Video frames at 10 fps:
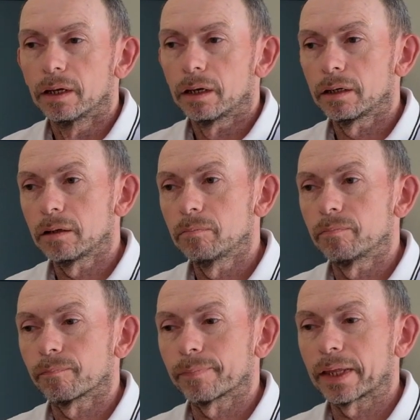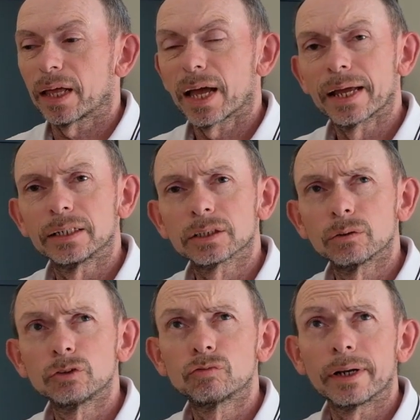And it's
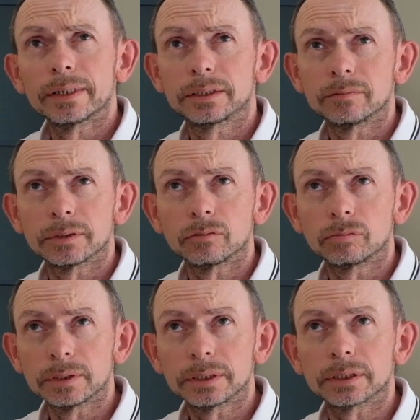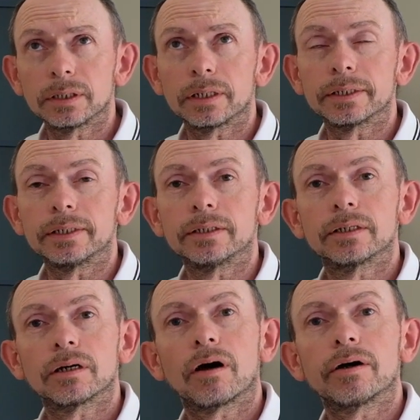only relatively recently
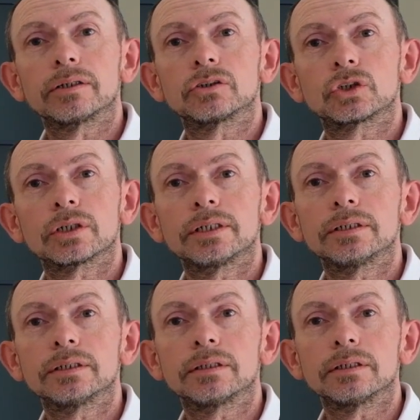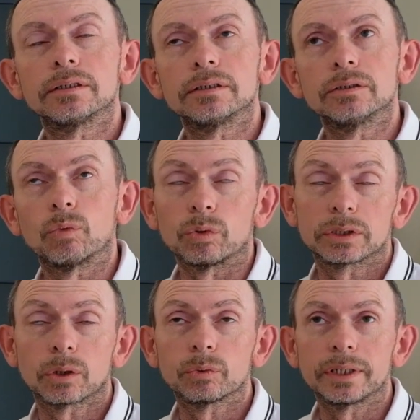that I traded or
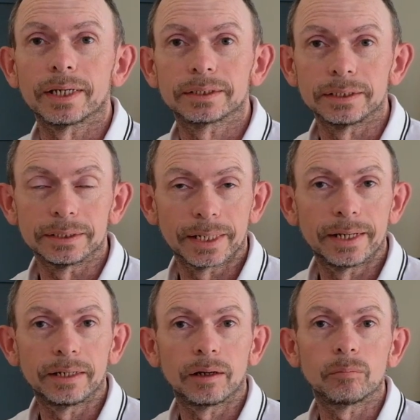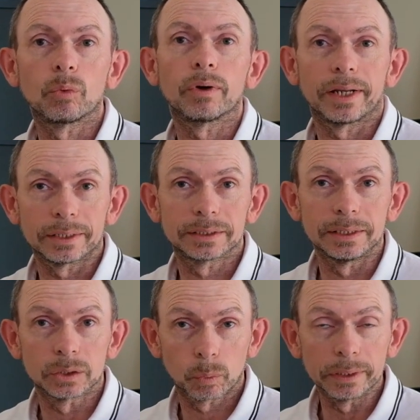sold the X-T10 and bought an
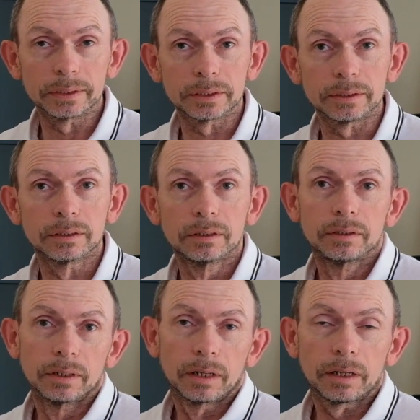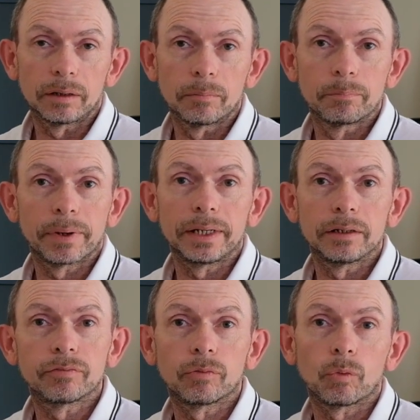X-T20,
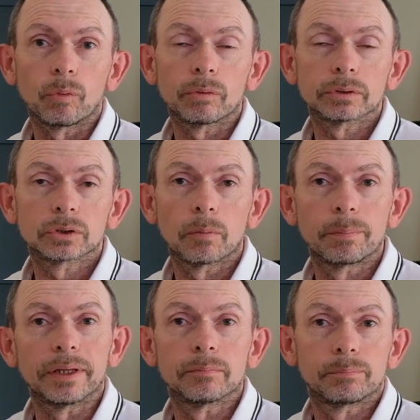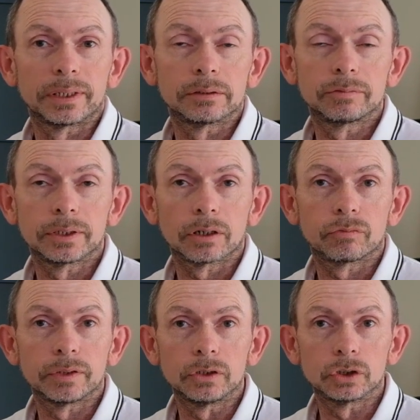mainly for sort of better video
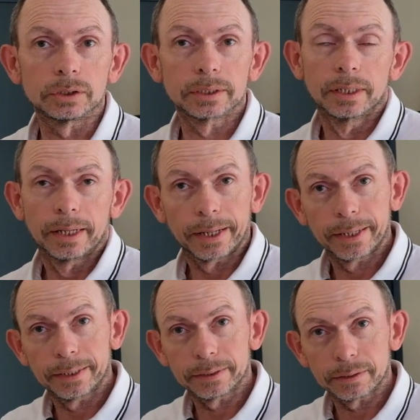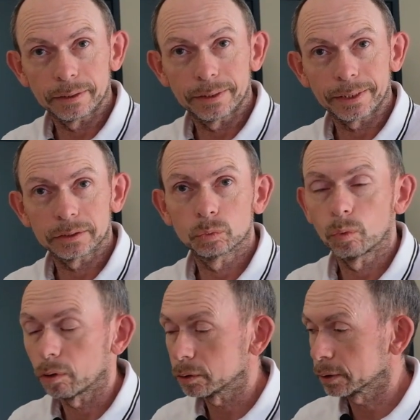features. And that's
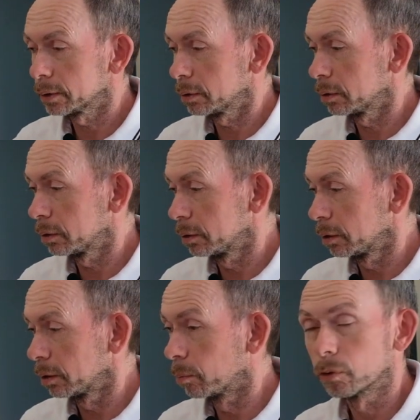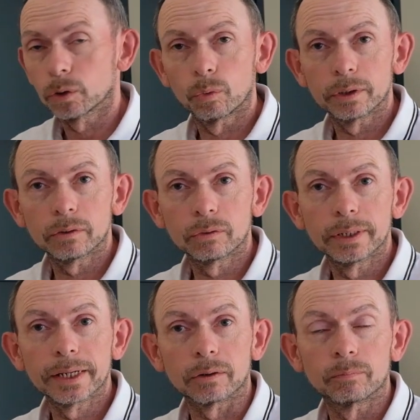what I'm recording on
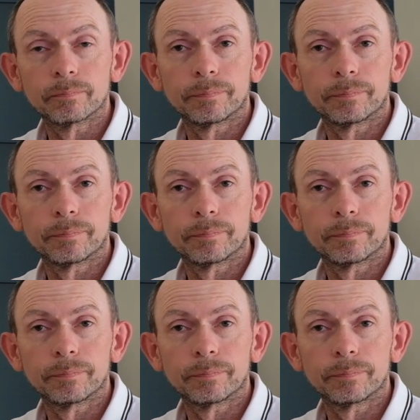now.